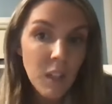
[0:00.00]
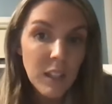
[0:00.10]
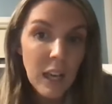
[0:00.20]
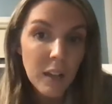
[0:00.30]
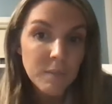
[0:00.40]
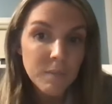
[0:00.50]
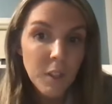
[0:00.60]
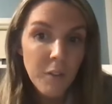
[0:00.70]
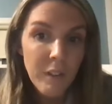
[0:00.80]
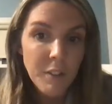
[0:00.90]
yeah,
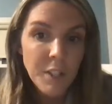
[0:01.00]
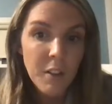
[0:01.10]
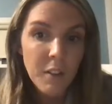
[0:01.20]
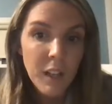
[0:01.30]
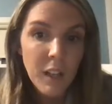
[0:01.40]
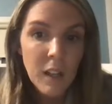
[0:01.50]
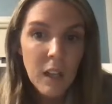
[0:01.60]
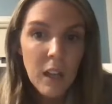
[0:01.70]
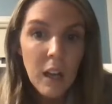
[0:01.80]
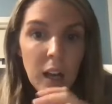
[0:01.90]
your favorite charity.
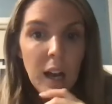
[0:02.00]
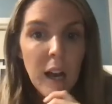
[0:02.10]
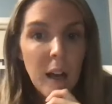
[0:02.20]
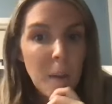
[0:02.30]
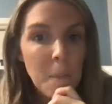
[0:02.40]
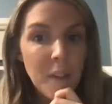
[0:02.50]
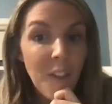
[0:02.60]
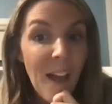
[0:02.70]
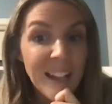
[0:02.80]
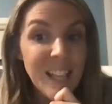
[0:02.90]
The
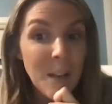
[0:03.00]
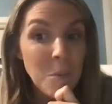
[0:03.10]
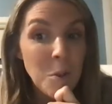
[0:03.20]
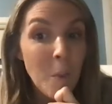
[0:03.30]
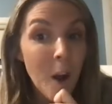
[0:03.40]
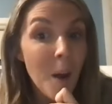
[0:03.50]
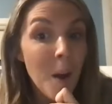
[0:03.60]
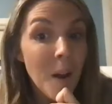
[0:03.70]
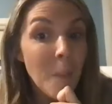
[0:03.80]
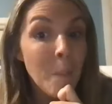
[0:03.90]
last time you
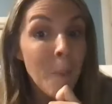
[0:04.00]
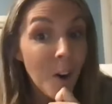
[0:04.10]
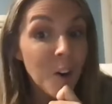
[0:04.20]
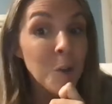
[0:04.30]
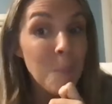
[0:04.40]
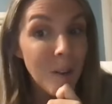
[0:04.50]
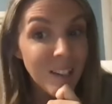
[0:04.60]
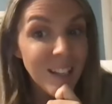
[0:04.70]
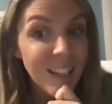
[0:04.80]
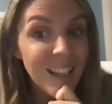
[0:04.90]
borrowed
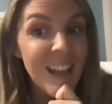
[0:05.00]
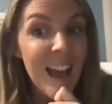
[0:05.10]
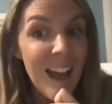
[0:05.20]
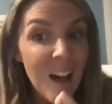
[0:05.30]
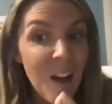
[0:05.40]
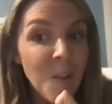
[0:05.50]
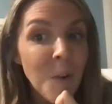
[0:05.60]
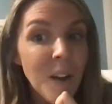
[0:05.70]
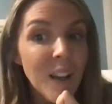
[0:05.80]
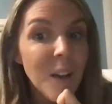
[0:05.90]
money, and
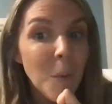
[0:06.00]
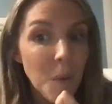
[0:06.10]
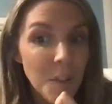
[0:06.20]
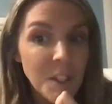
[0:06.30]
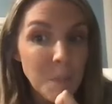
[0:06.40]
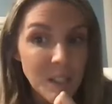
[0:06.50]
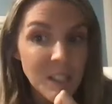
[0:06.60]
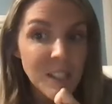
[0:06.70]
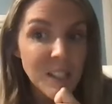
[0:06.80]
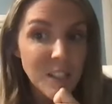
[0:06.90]
how will this
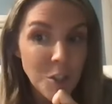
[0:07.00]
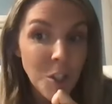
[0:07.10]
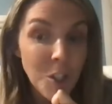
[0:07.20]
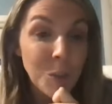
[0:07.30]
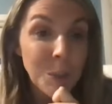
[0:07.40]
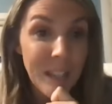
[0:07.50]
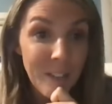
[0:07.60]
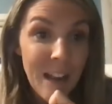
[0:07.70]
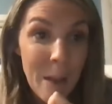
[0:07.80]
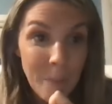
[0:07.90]
business ensure it will
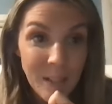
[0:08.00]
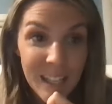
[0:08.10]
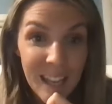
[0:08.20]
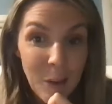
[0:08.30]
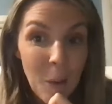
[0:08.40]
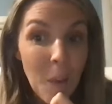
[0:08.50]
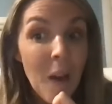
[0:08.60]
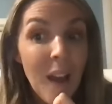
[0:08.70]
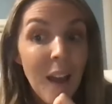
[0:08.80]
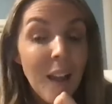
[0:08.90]
never happen again?
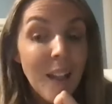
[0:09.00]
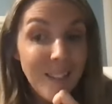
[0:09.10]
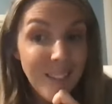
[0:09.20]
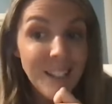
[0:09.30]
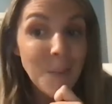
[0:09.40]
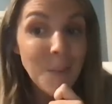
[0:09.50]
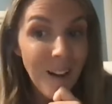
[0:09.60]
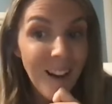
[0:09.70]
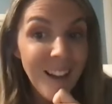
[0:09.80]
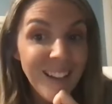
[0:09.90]
This
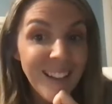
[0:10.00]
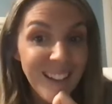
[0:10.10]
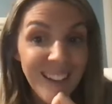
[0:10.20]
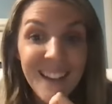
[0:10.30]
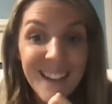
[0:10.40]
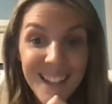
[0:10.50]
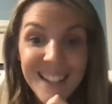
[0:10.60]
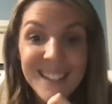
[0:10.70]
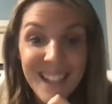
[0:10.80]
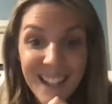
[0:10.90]
one is